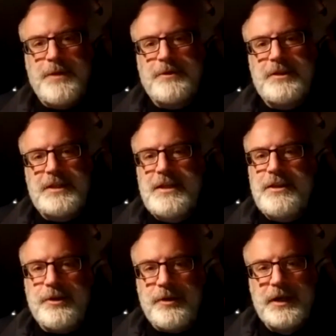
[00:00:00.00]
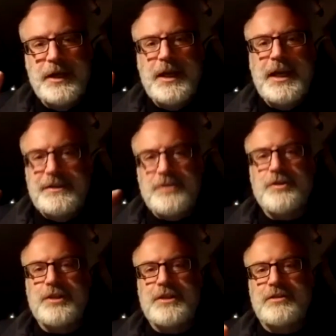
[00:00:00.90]
into the ether, it's
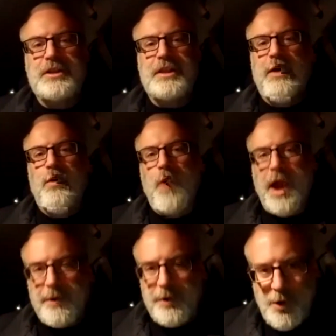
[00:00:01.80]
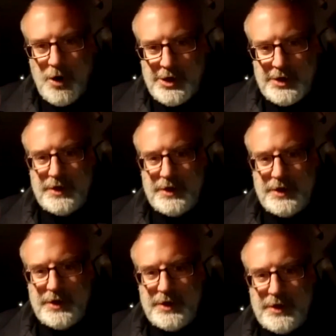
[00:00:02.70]
interesting to see like where it all
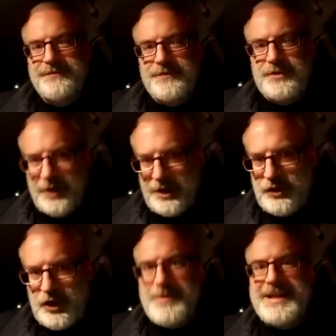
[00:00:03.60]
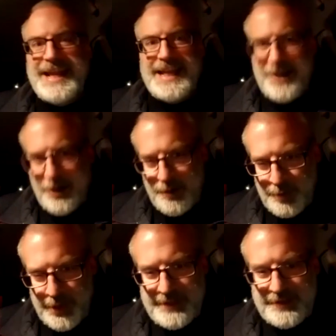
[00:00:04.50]
started germinating in other
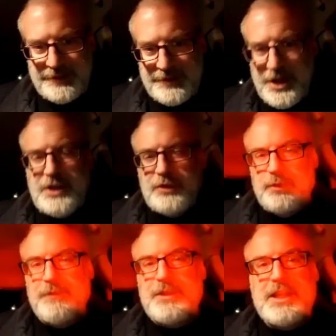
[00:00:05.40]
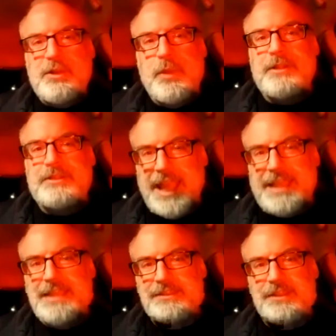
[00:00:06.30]
places. So whenever you hear weird
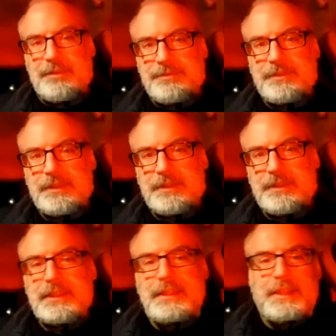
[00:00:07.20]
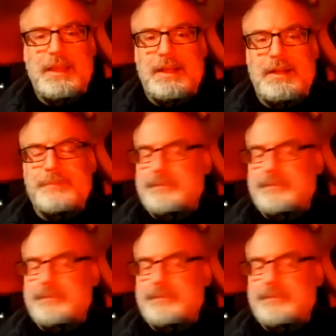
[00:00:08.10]
techie stuff of